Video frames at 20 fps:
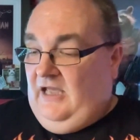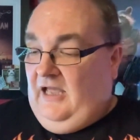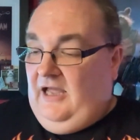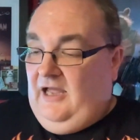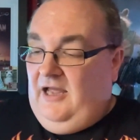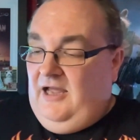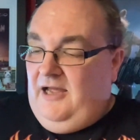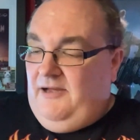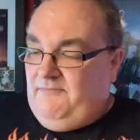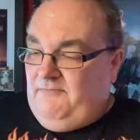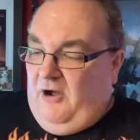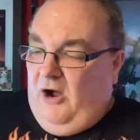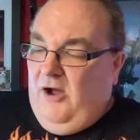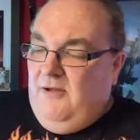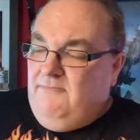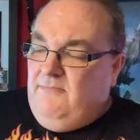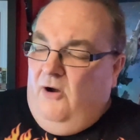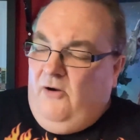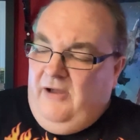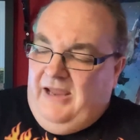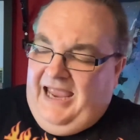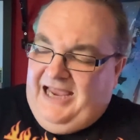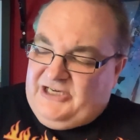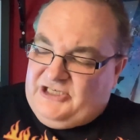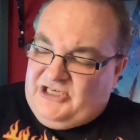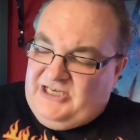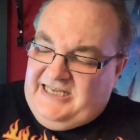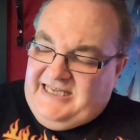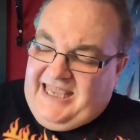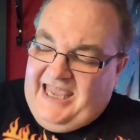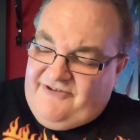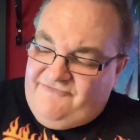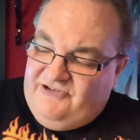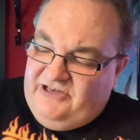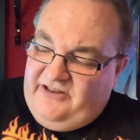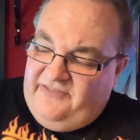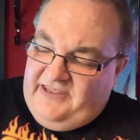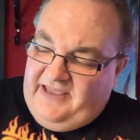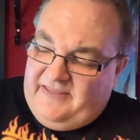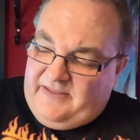Um, I might actually get
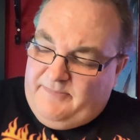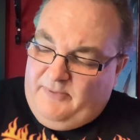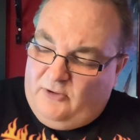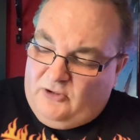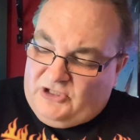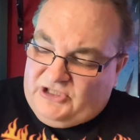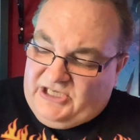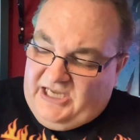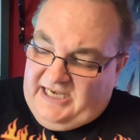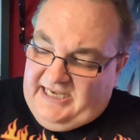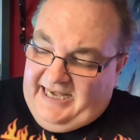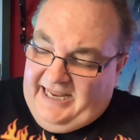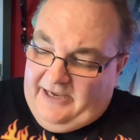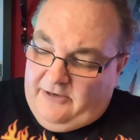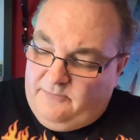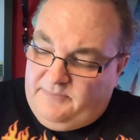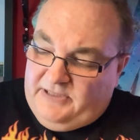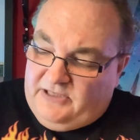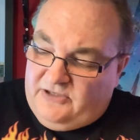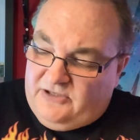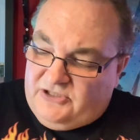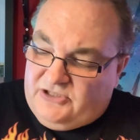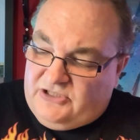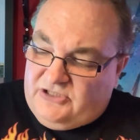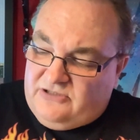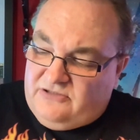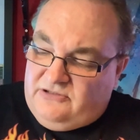rid of the other box set now because,